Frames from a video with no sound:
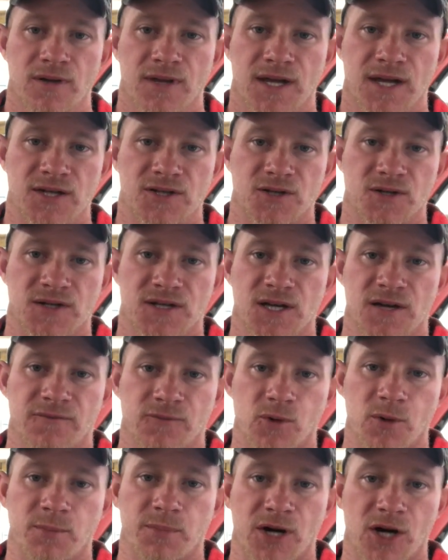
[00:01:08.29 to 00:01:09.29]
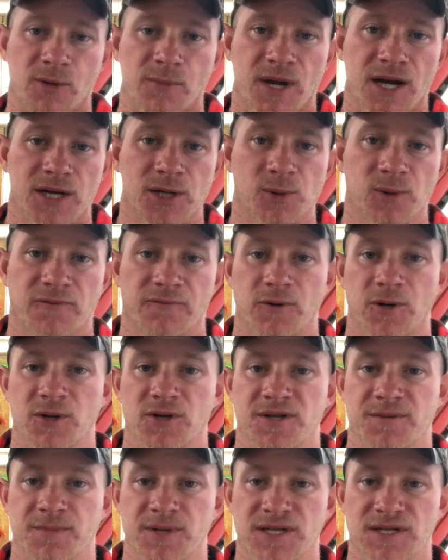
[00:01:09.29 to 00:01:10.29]
get yourself a repair manual for your
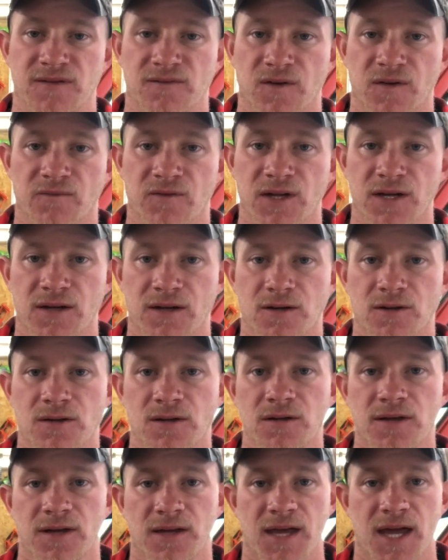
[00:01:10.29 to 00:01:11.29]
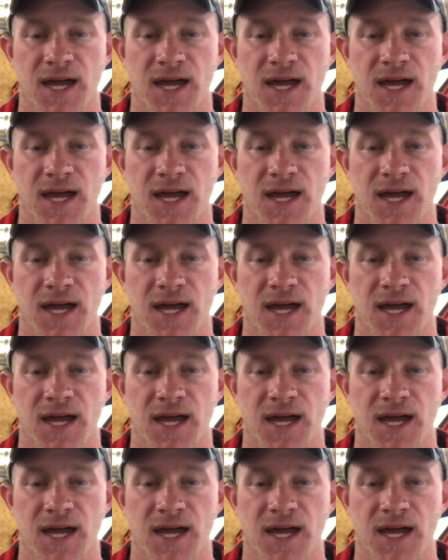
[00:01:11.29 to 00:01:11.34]
specific vehicle,